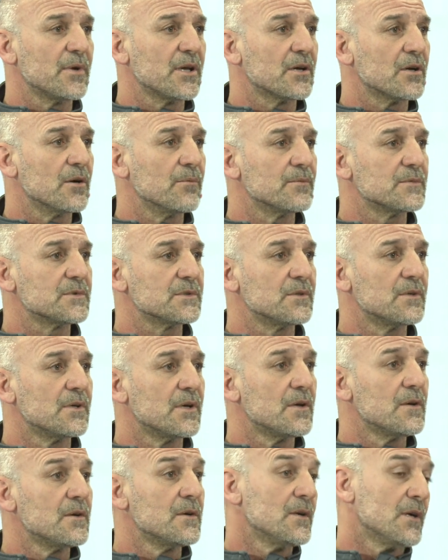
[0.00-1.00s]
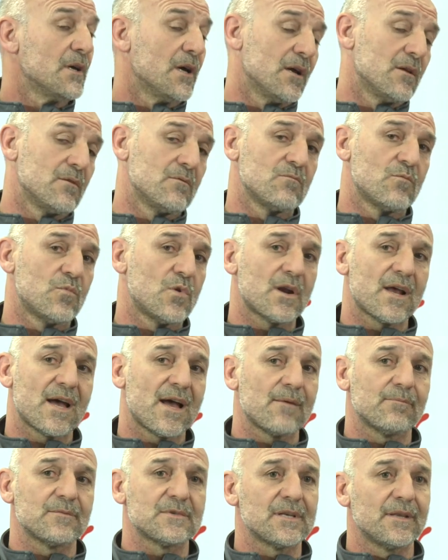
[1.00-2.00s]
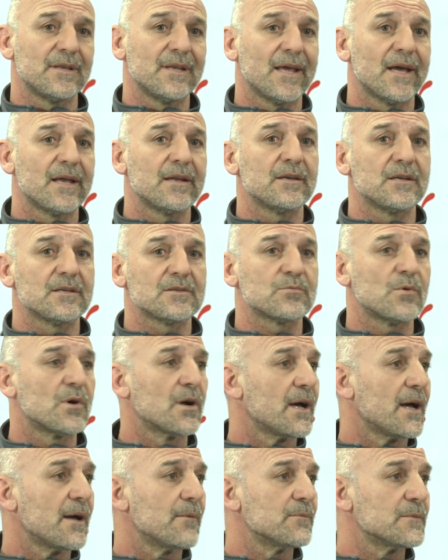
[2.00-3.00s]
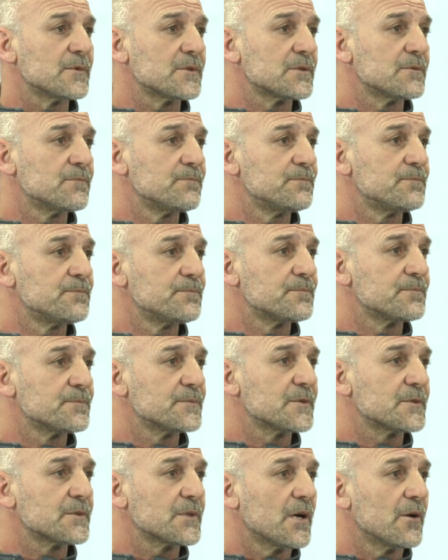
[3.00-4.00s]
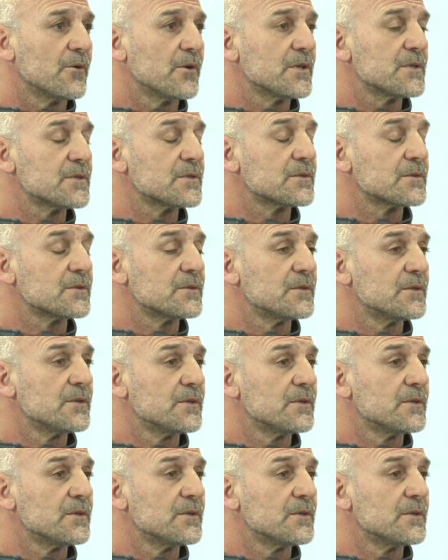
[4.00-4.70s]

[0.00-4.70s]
becomes. And what happens in the end is what happens. So it's...